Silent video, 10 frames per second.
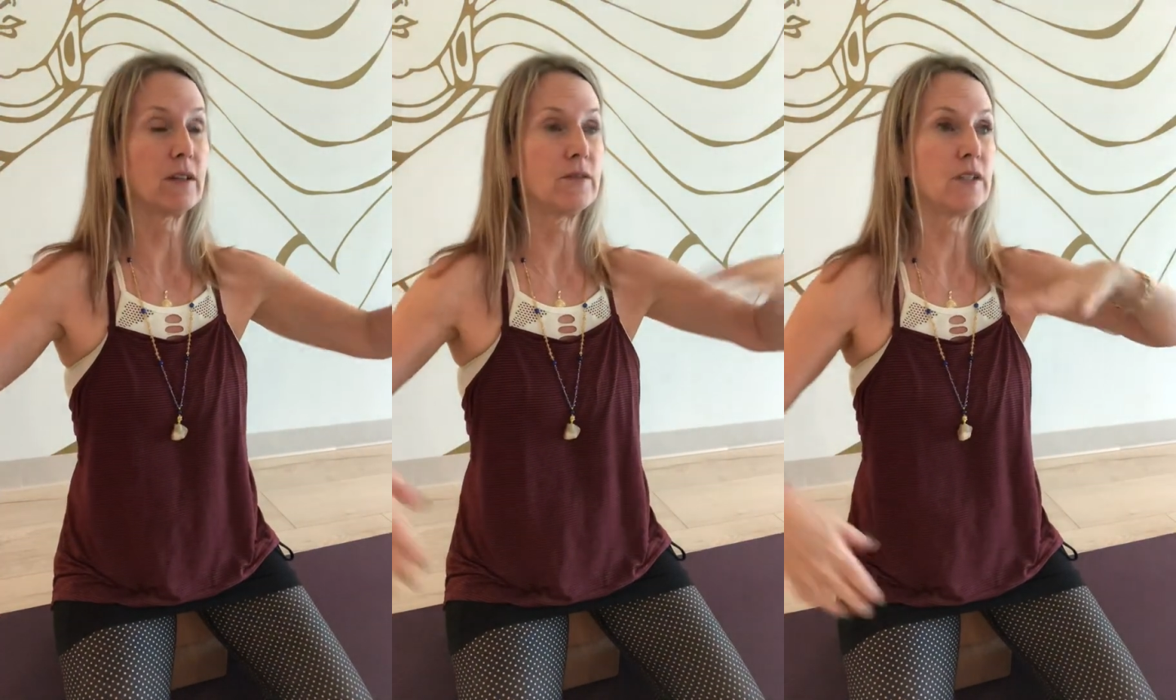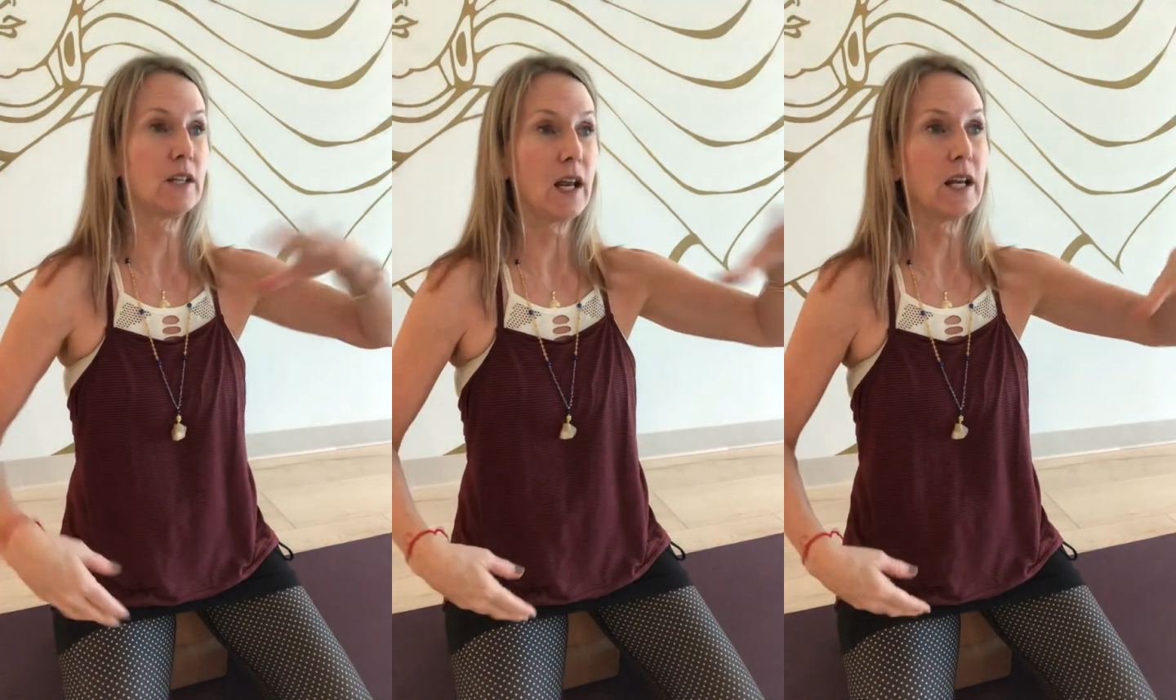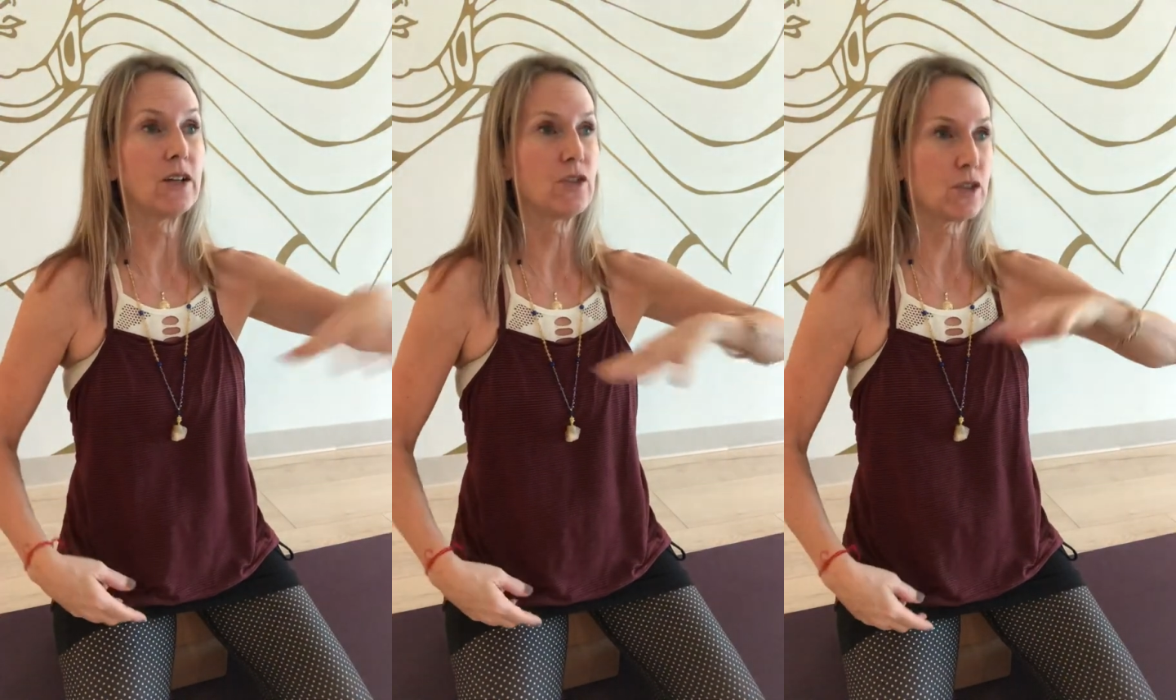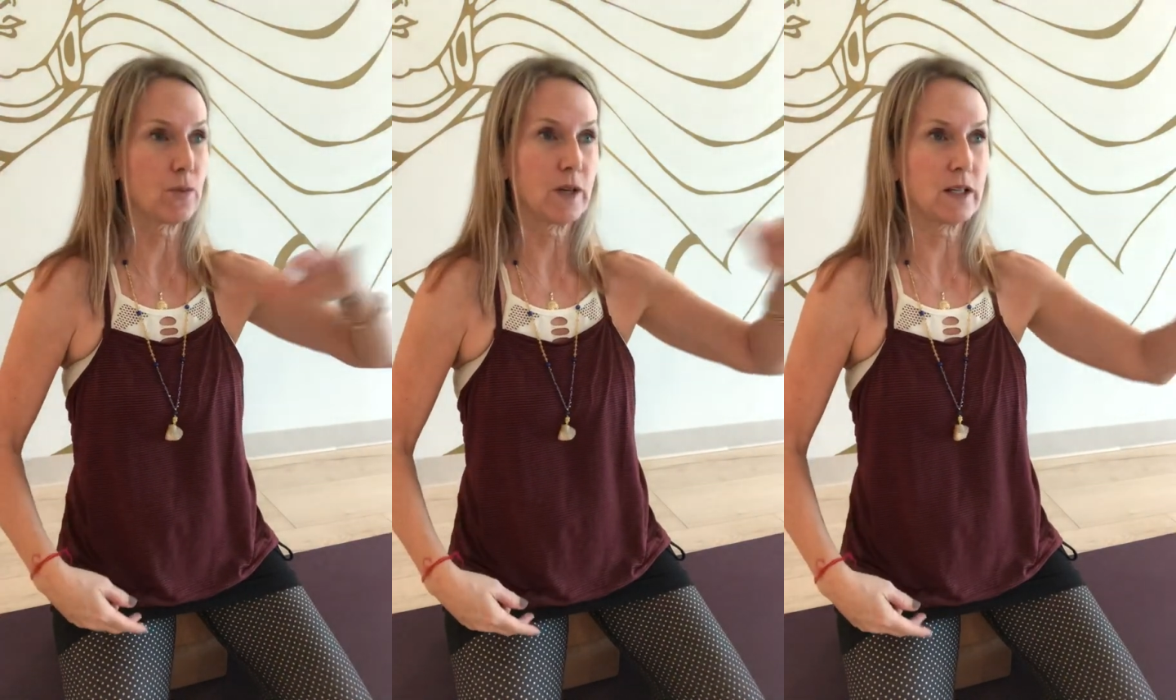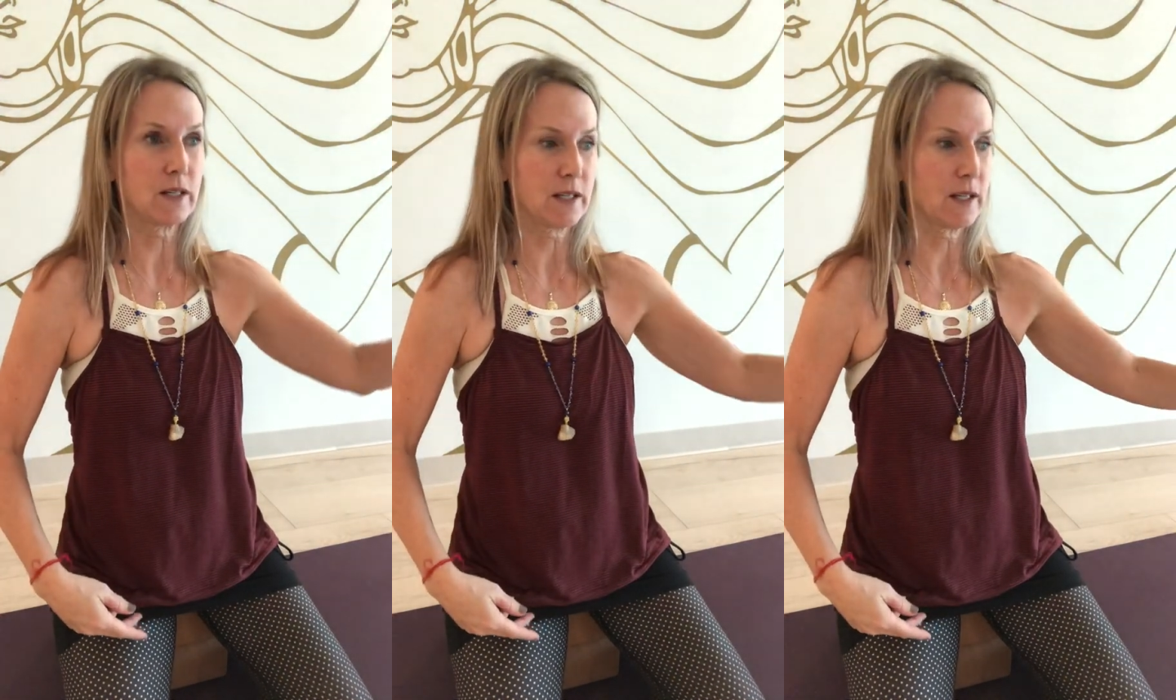of today, just
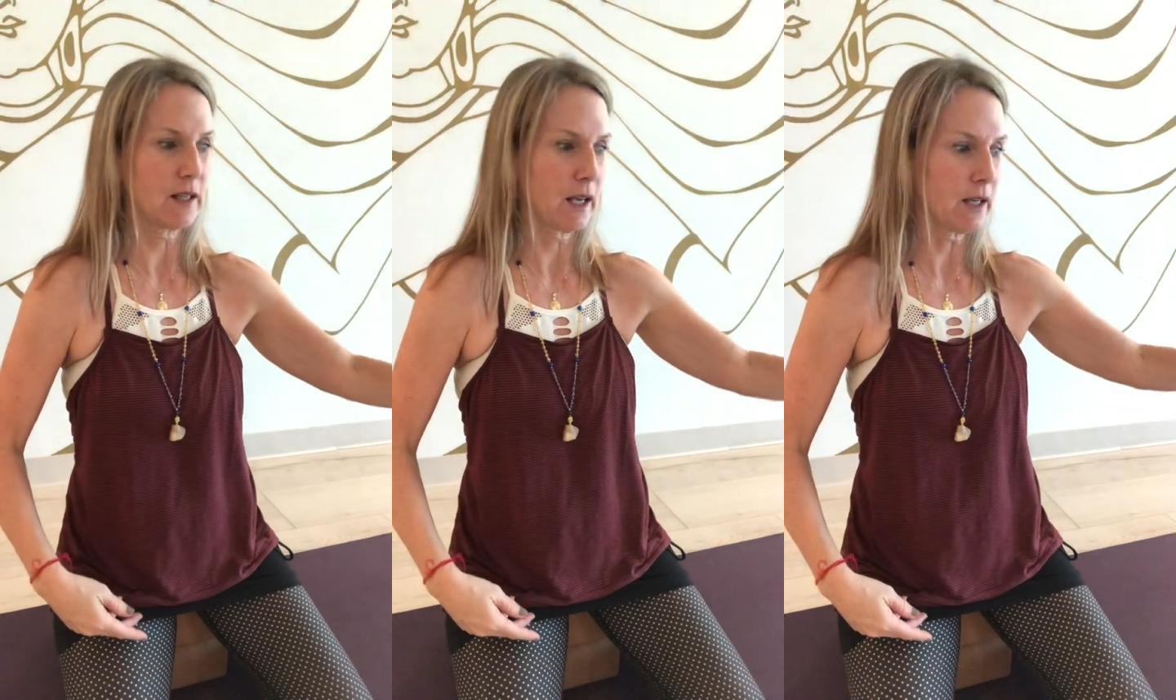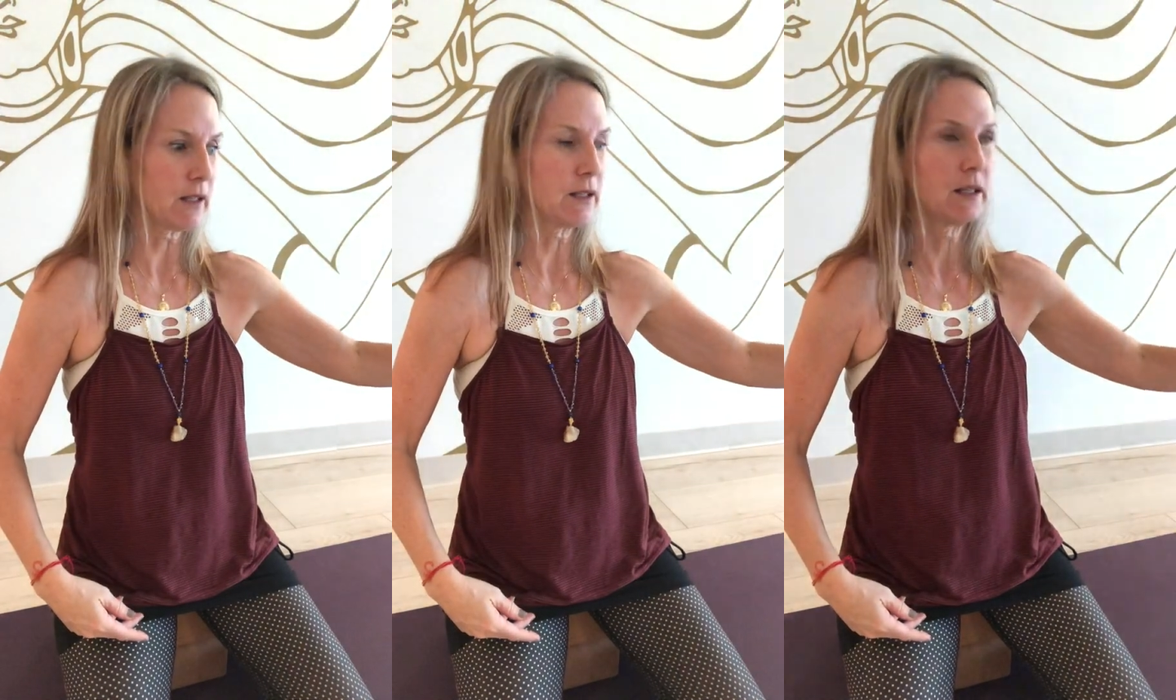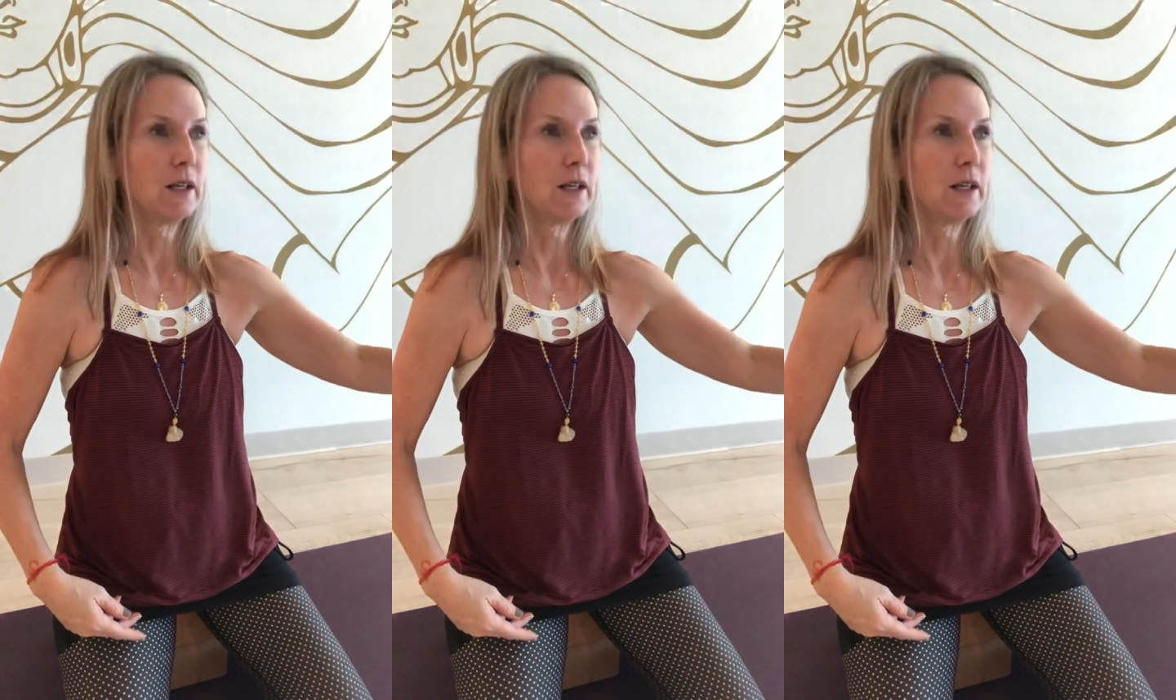witnessing that.